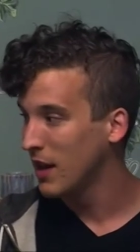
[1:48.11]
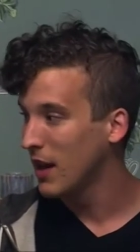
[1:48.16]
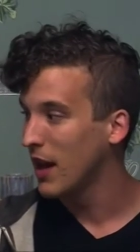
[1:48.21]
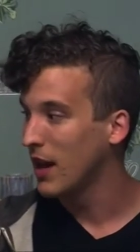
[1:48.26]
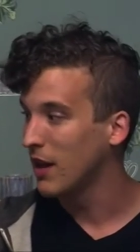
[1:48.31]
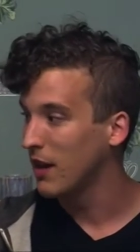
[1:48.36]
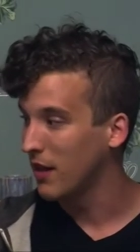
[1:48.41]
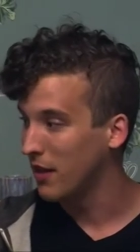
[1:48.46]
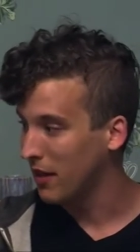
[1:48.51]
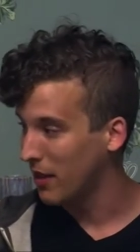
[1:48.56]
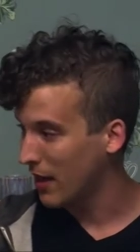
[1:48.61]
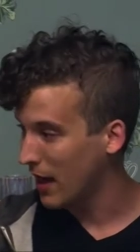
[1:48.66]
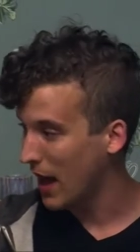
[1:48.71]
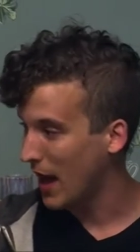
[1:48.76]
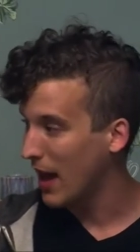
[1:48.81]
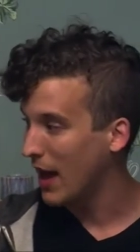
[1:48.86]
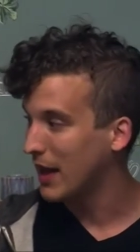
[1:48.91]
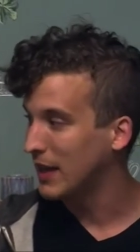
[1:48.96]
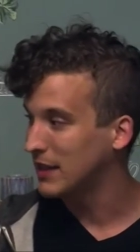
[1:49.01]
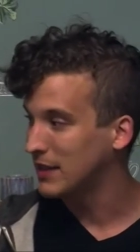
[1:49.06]
And on
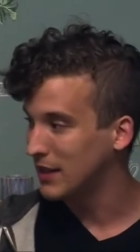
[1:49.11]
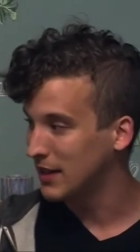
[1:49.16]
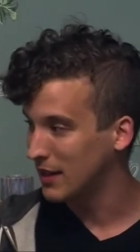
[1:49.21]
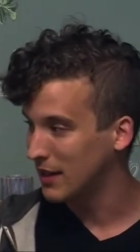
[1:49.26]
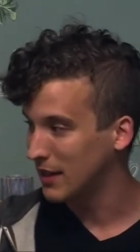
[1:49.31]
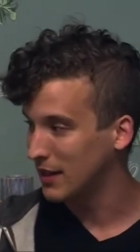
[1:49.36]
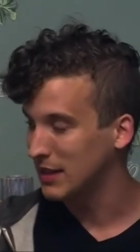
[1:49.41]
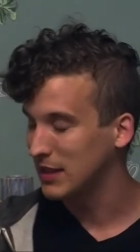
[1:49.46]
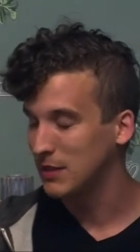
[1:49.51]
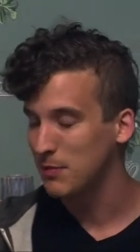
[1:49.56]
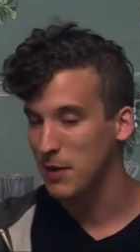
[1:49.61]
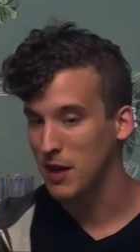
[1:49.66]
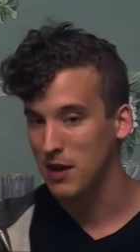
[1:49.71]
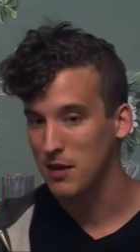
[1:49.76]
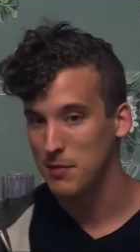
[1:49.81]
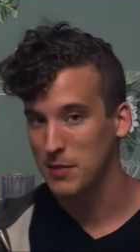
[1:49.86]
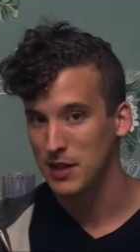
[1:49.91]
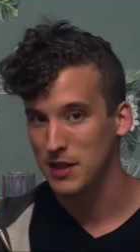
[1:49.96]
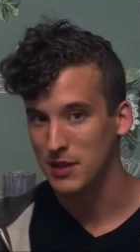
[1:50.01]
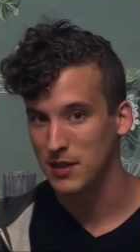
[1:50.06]
that, I did an
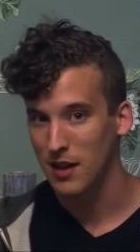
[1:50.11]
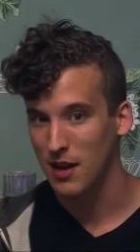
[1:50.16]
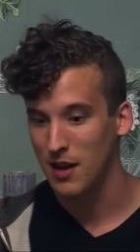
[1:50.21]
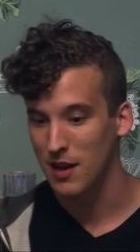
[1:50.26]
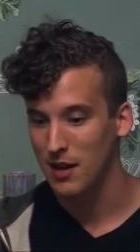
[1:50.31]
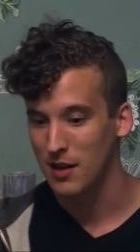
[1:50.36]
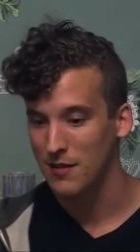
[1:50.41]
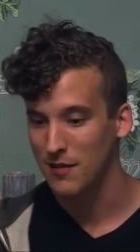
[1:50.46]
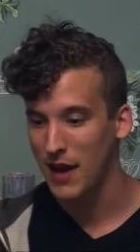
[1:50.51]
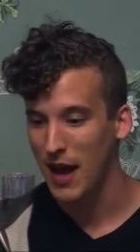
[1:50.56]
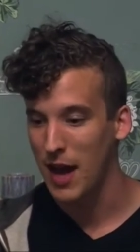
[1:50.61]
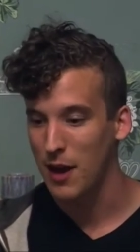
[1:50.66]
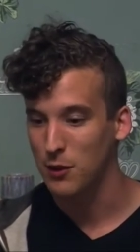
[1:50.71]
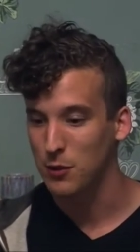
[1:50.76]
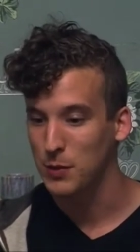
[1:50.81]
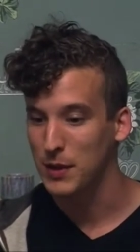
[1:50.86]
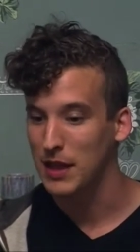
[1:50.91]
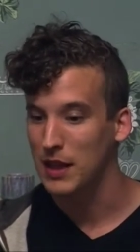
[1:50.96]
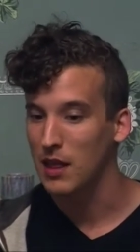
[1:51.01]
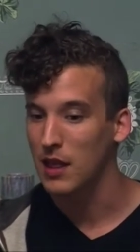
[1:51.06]
experiment of how do
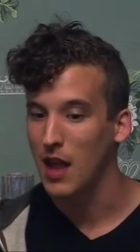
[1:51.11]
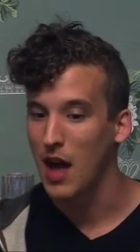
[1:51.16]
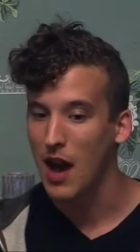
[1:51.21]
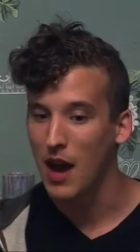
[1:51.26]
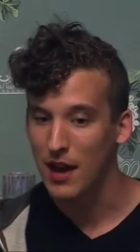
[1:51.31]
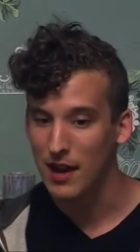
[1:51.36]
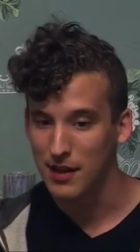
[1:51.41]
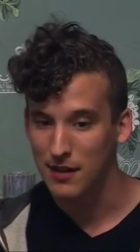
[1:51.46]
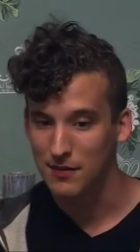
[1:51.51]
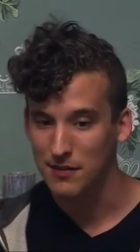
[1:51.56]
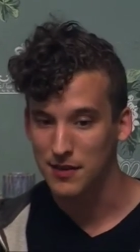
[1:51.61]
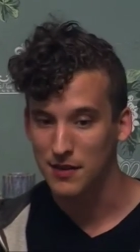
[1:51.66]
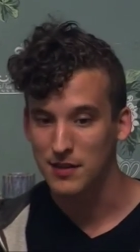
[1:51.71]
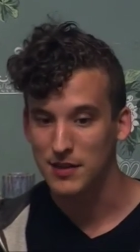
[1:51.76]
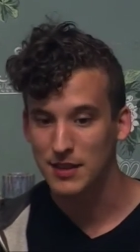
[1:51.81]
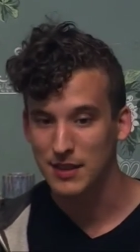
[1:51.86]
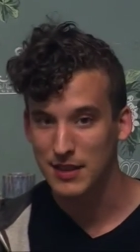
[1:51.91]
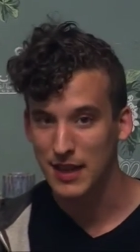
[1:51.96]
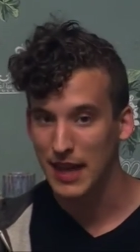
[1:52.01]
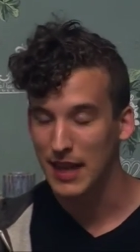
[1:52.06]
we live
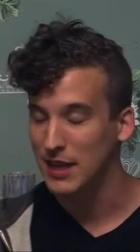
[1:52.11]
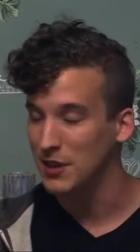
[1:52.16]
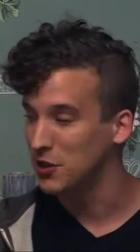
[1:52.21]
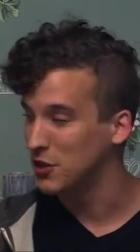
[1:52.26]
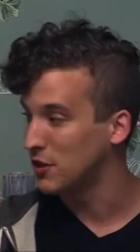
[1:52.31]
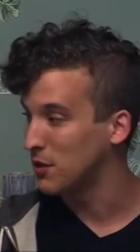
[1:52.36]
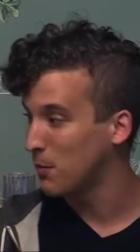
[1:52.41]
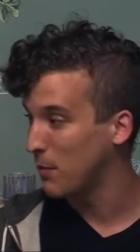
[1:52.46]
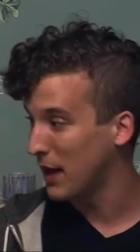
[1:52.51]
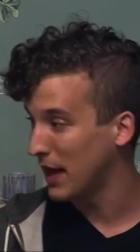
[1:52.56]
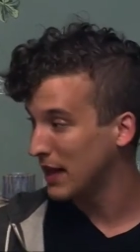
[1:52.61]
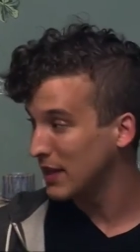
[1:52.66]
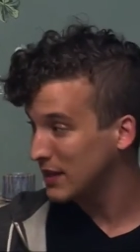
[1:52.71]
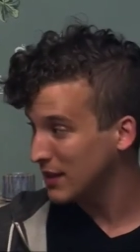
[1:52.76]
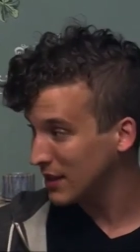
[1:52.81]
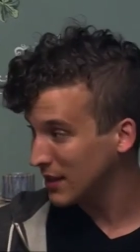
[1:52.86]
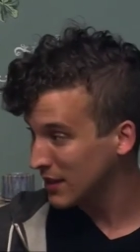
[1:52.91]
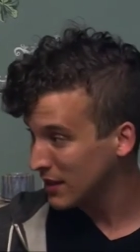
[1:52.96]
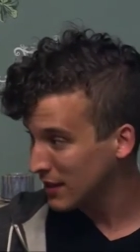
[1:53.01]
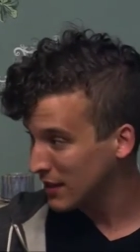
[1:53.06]
stage a debate,